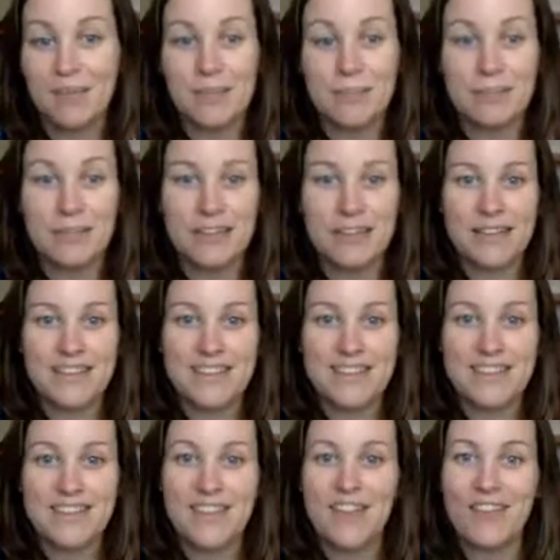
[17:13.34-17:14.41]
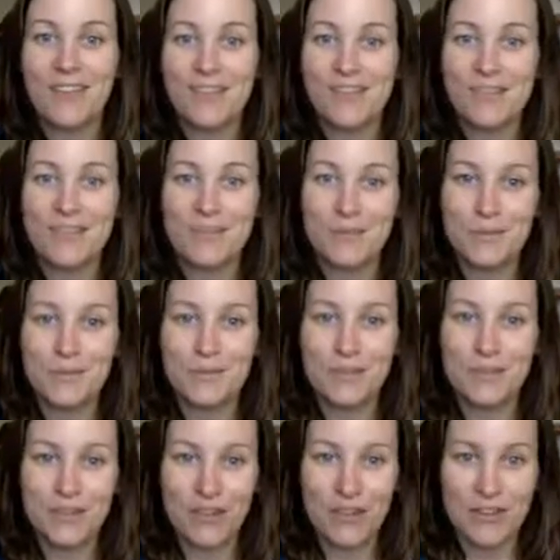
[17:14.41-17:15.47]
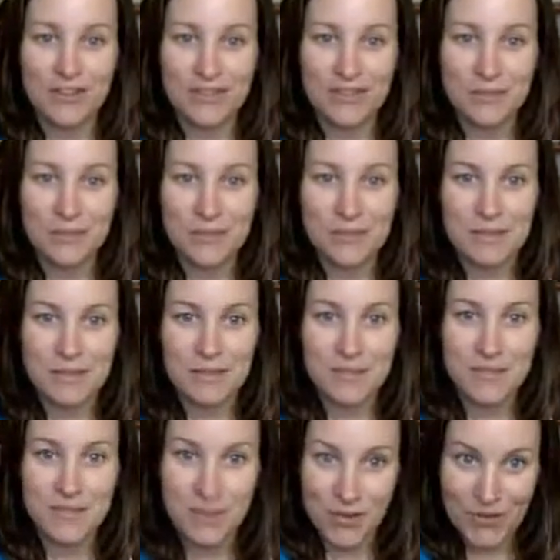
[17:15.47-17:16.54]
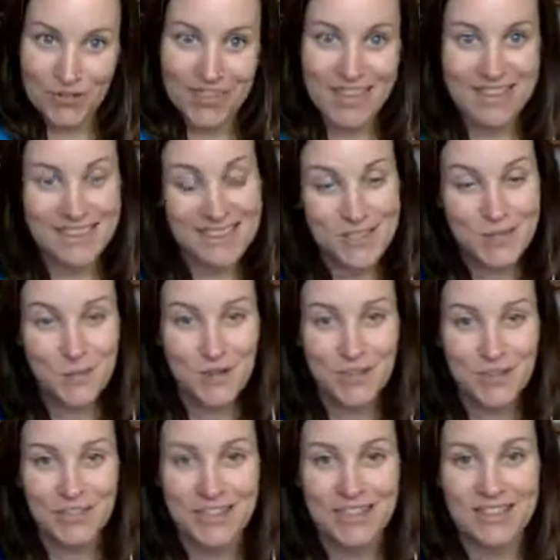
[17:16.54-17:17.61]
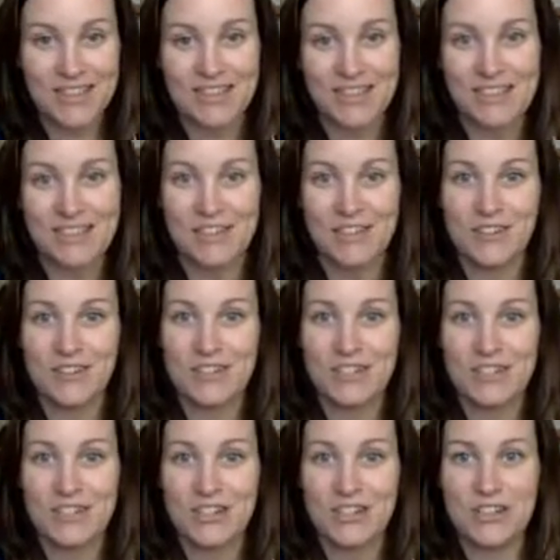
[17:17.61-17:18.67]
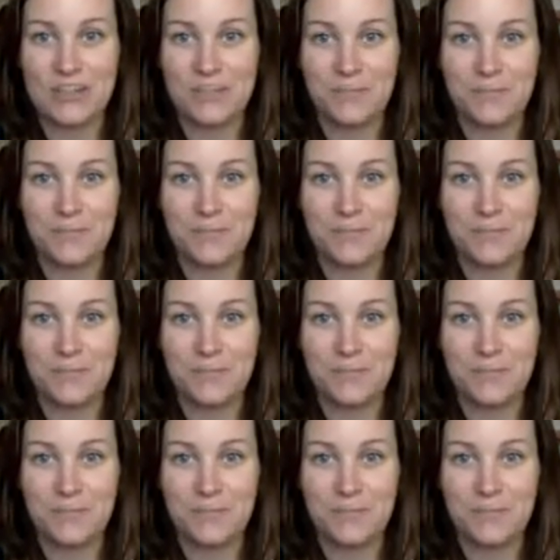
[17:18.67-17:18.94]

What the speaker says: because other things were really calling to me. So like this work with the Connected Yoga Teacher.